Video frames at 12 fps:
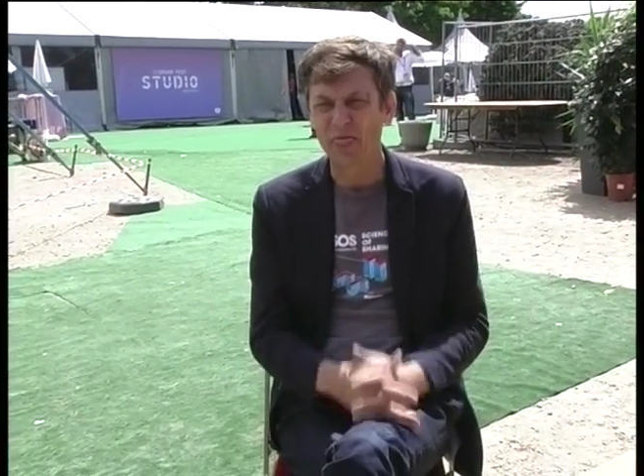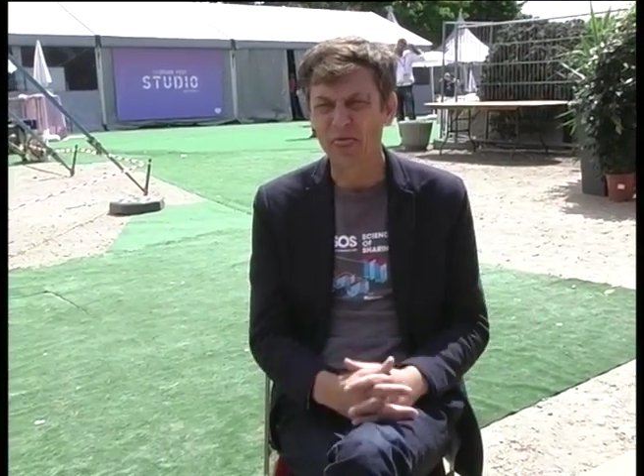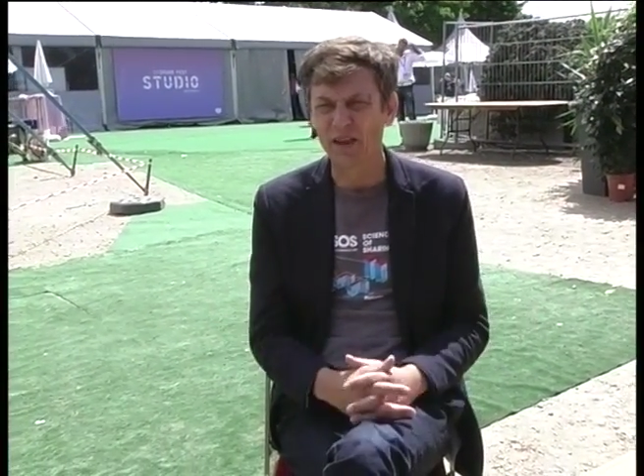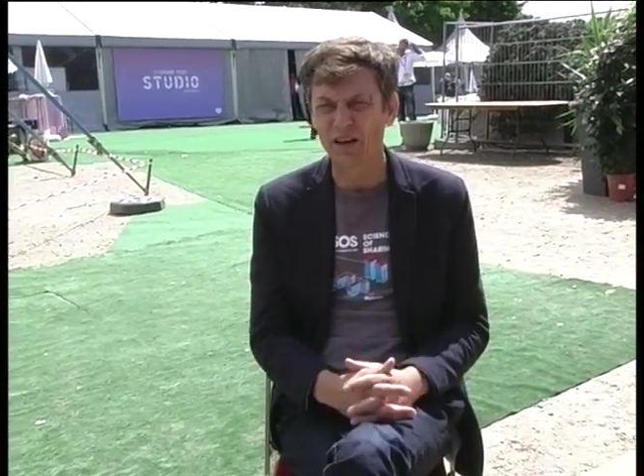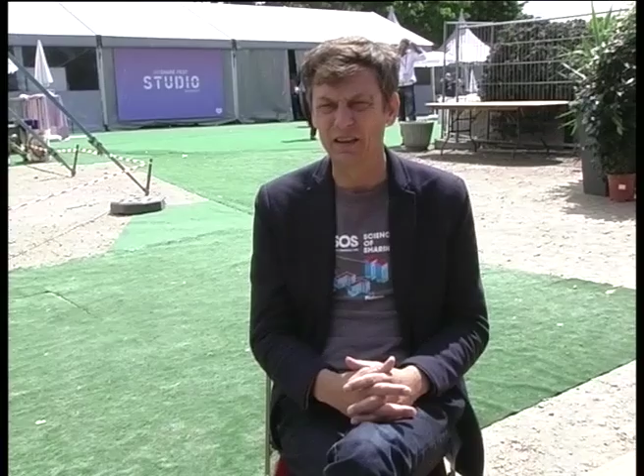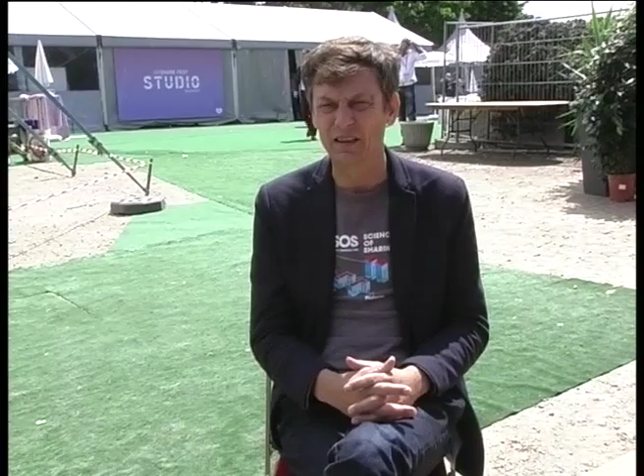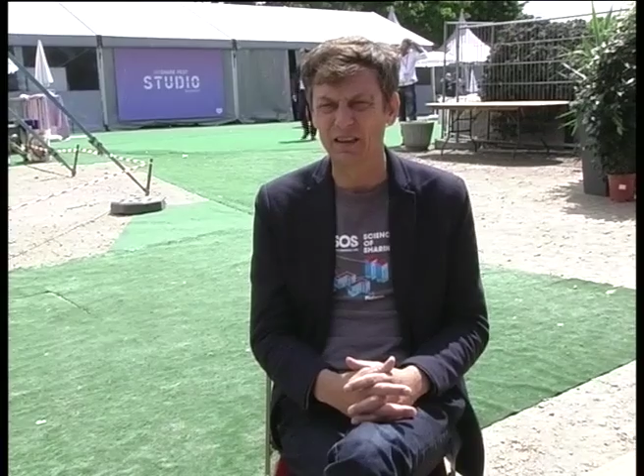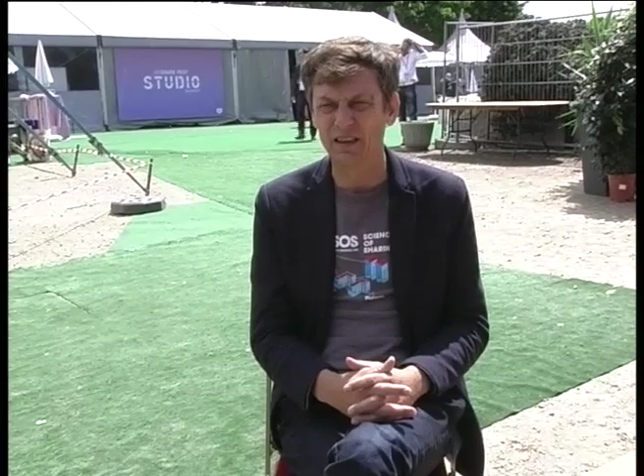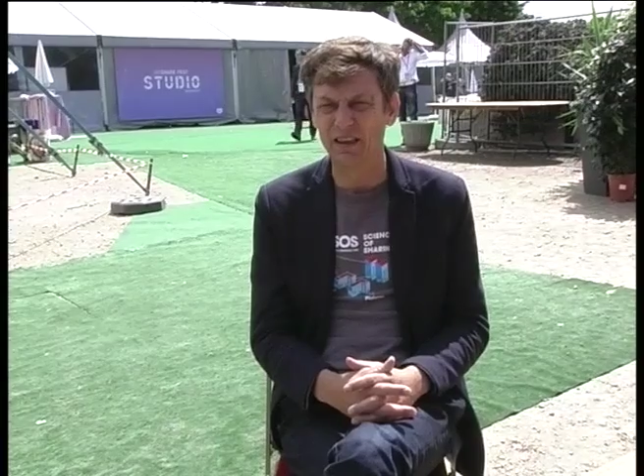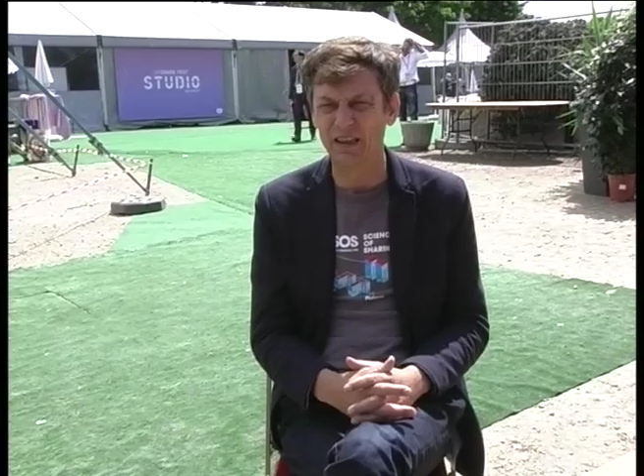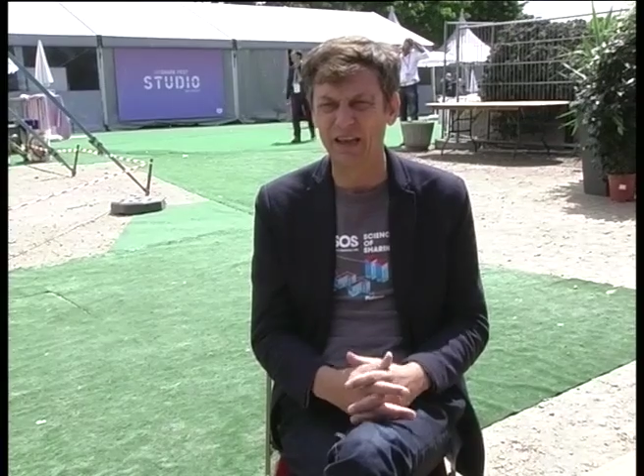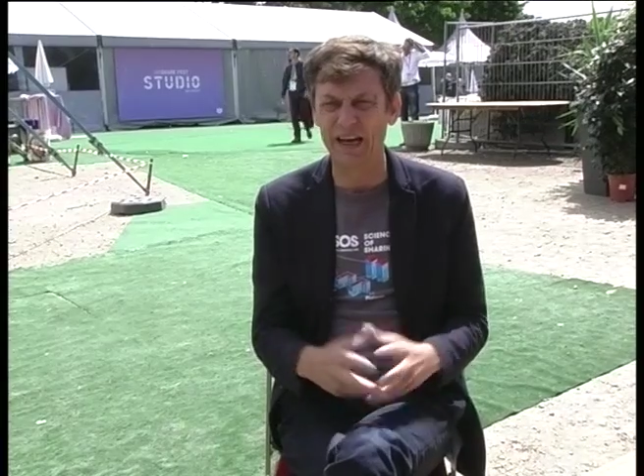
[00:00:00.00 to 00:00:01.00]

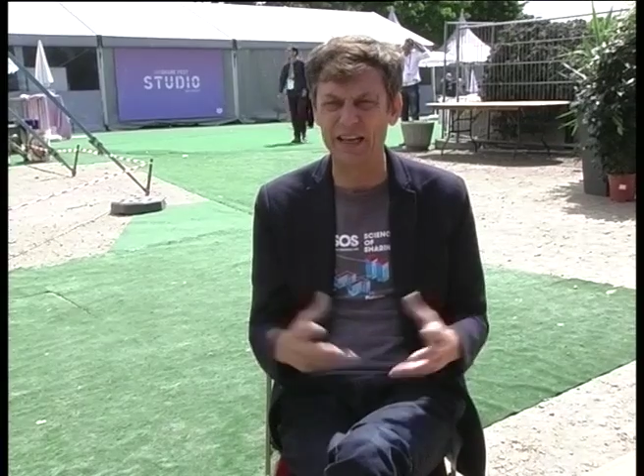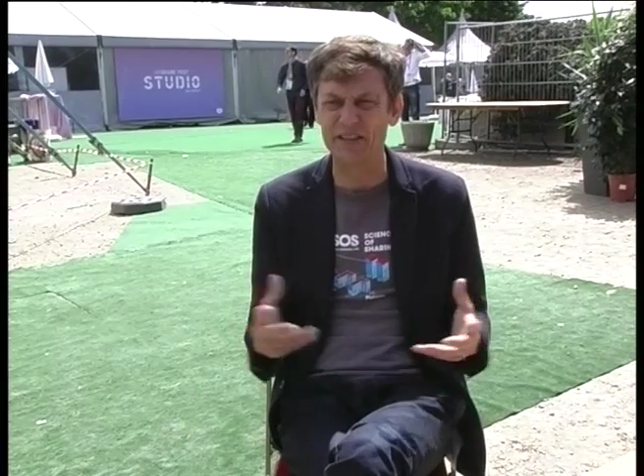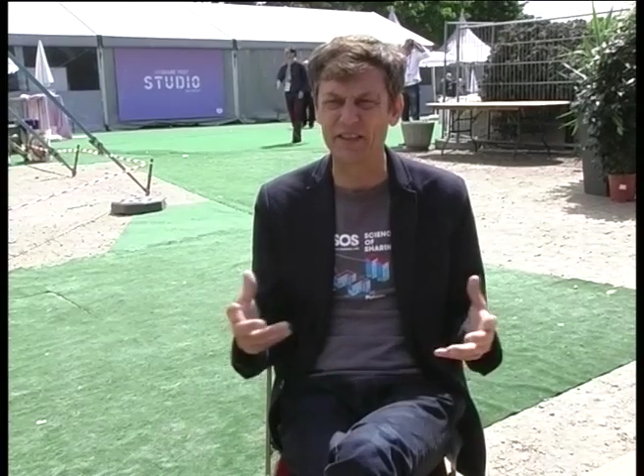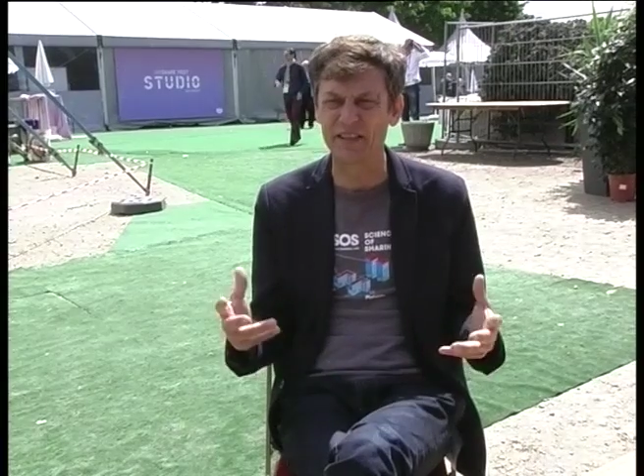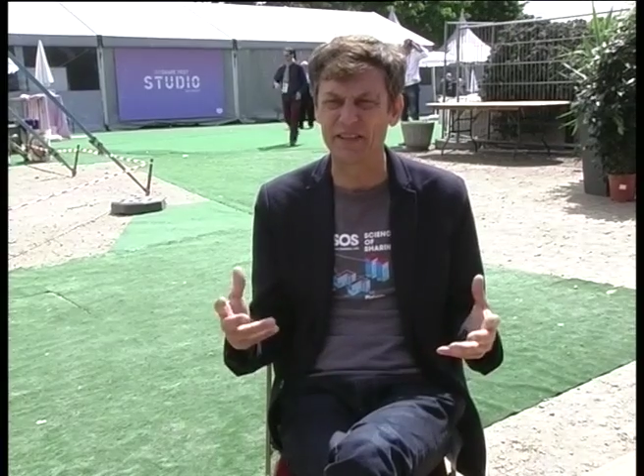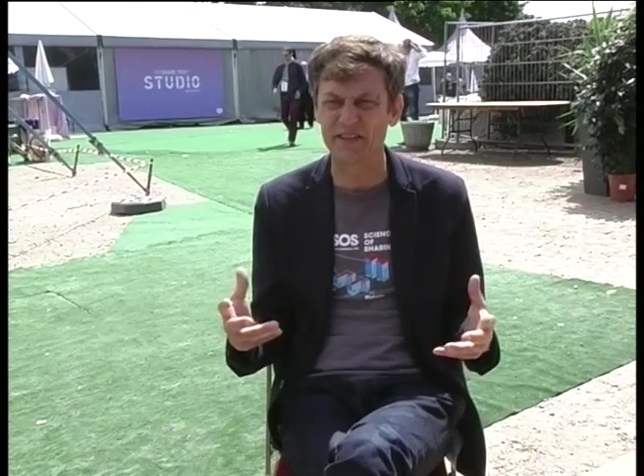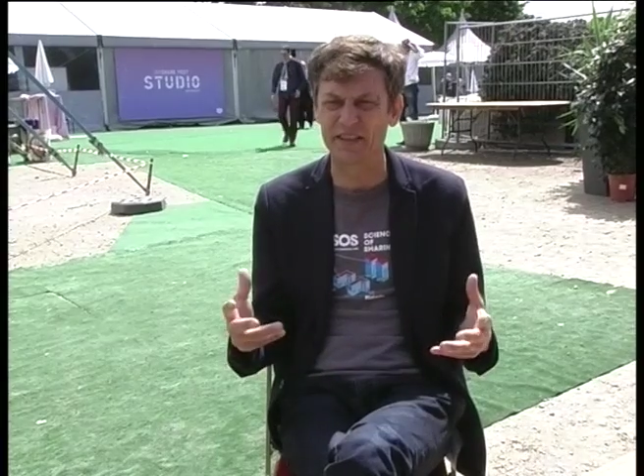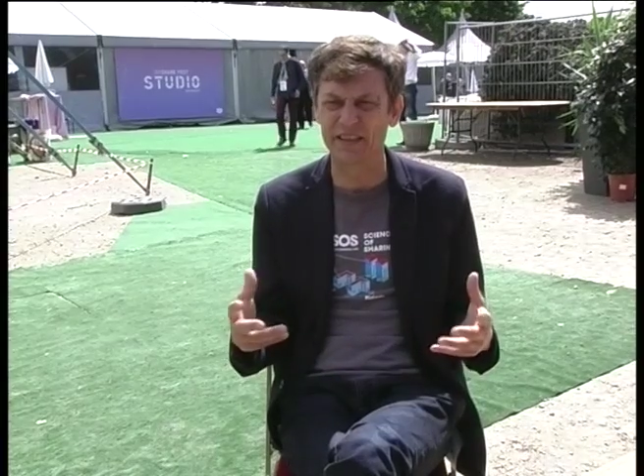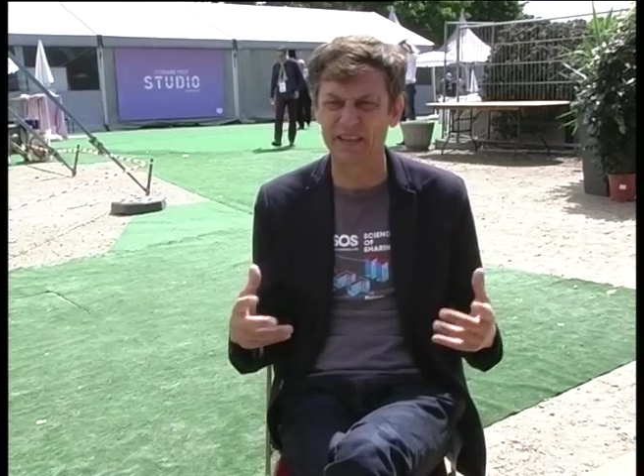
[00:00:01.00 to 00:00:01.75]
that any citizen